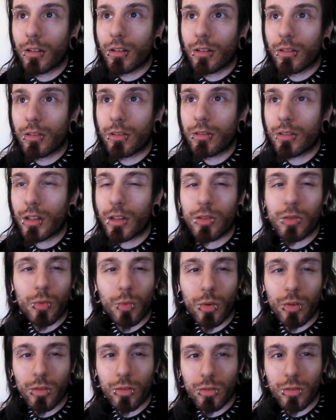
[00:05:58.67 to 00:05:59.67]
6
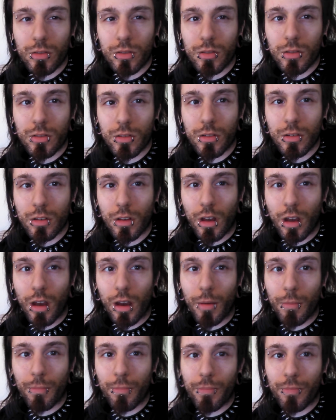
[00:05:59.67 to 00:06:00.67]
worlds,
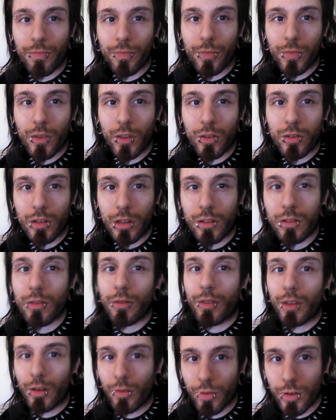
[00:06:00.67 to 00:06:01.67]
6 of
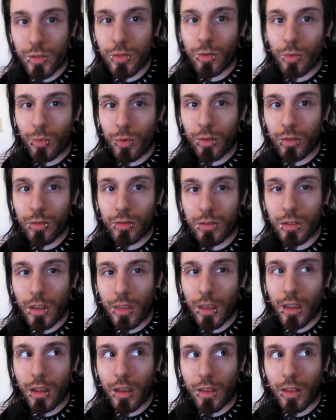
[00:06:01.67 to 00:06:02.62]
the original worlds, I think,